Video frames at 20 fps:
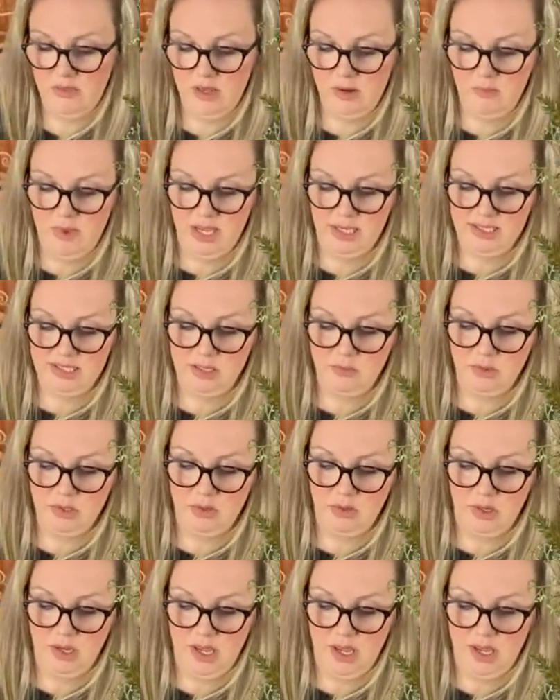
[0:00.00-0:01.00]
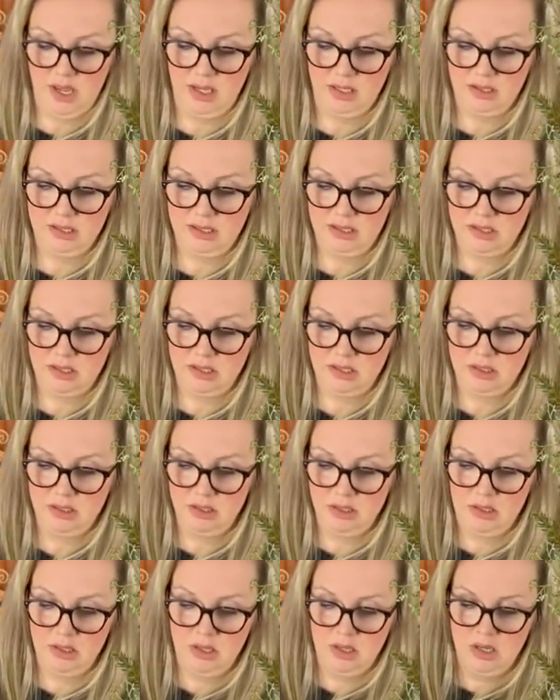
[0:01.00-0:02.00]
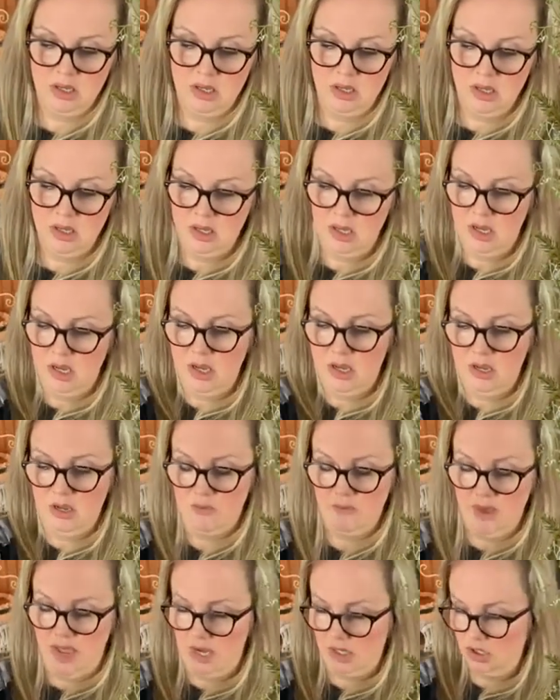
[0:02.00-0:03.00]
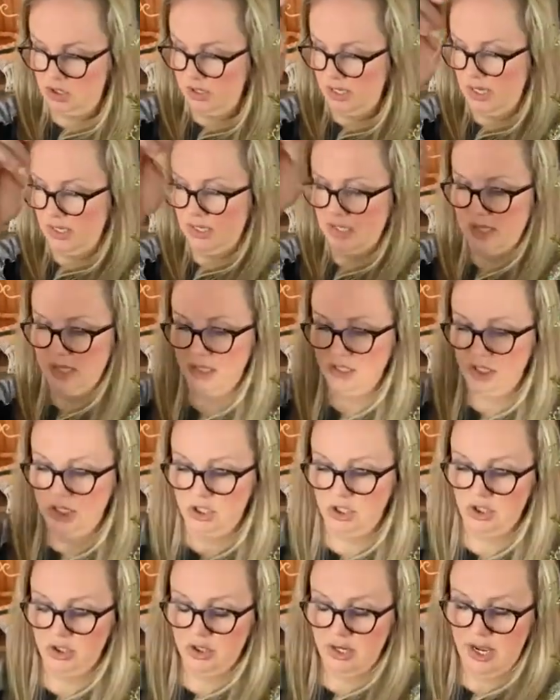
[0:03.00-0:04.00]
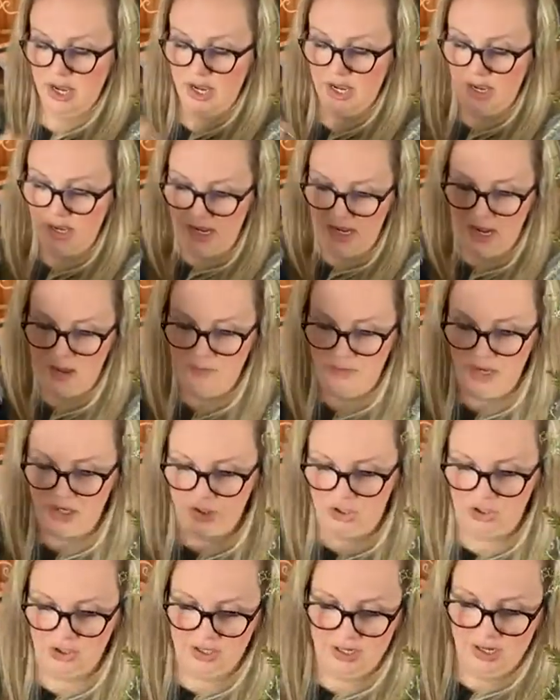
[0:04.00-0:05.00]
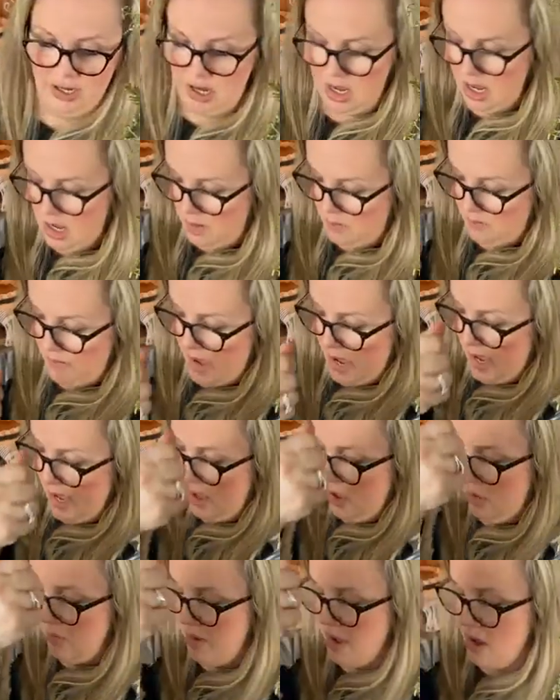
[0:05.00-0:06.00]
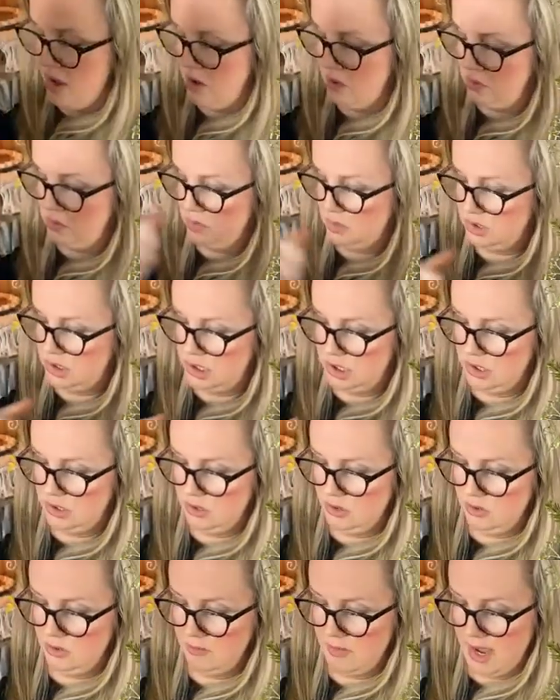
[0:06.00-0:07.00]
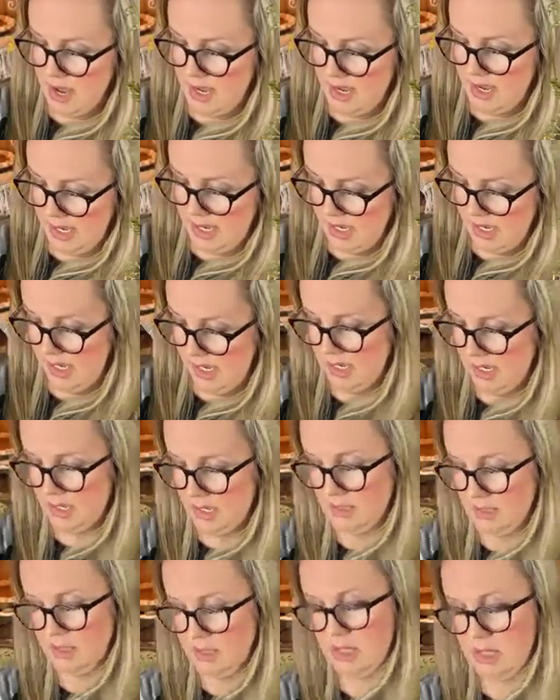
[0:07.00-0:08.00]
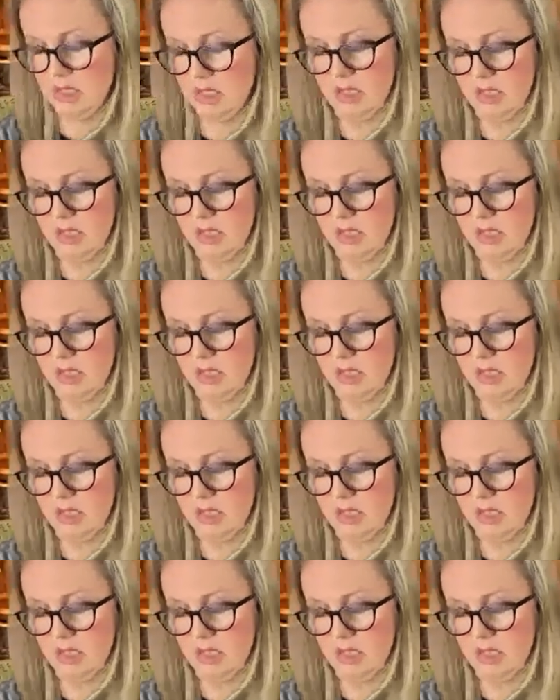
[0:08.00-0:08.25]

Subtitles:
and then make some little cuts. Actually, I did this yesterday and I measured it, my elbow to my hand,